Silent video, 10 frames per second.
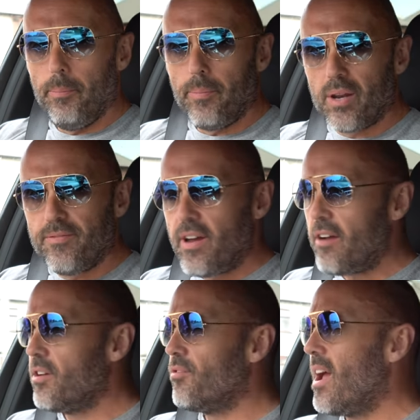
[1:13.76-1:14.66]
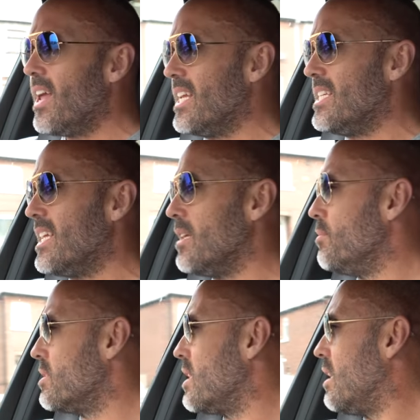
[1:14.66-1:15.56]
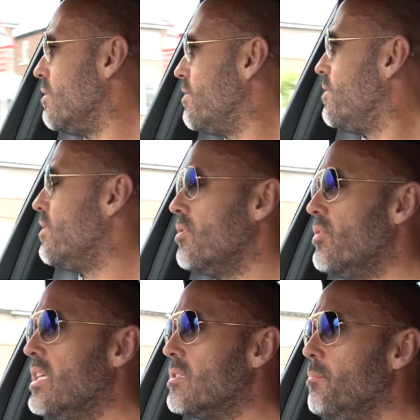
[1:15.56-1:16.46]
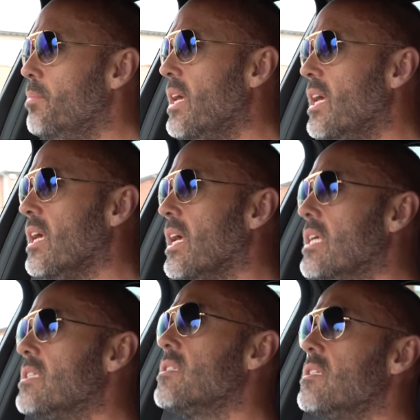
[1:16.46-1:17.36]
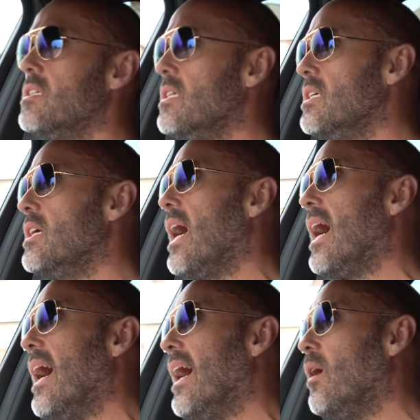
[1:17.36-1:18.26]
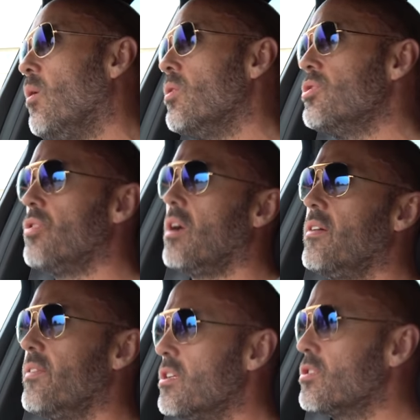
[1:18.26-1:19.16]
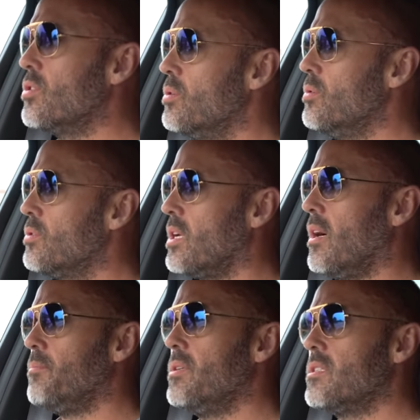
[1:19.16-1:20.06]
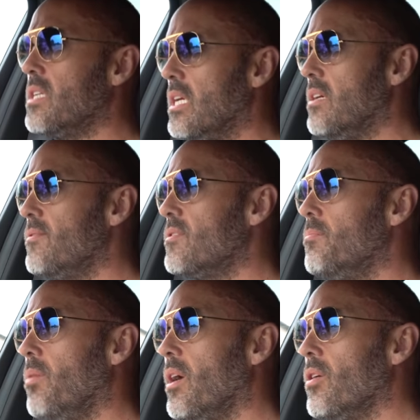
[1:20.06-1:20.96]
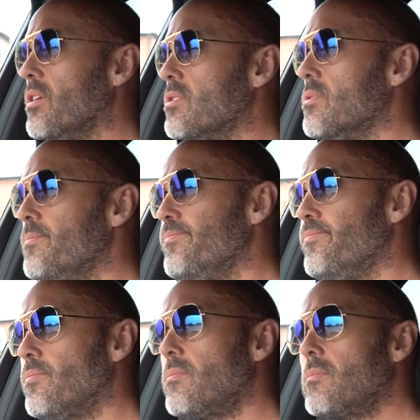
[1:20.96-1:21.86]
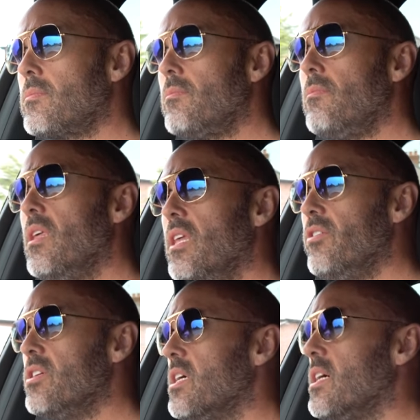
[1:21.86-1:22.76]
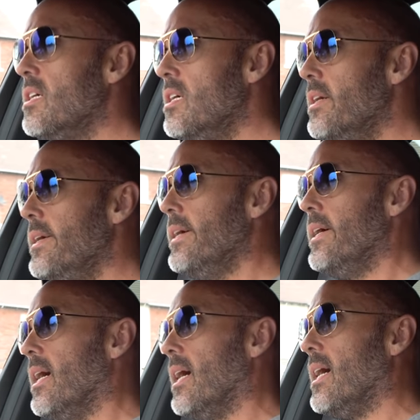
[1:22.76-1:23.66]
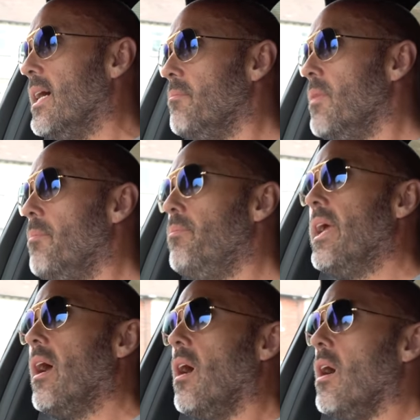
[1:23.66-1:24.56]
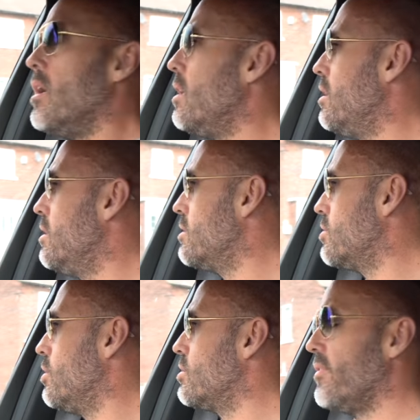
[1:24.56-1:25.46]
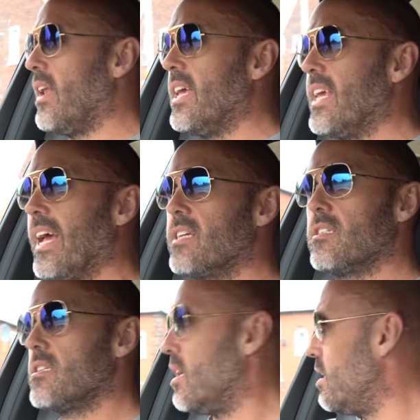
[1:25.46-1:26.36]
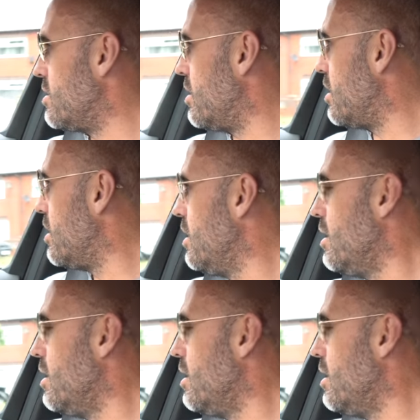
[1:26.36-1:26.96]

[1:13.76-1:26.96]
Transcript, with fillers: but I very rarely did it myself, and the reason being is how driving schools are perceived by others. There is a PR sort of like exercise that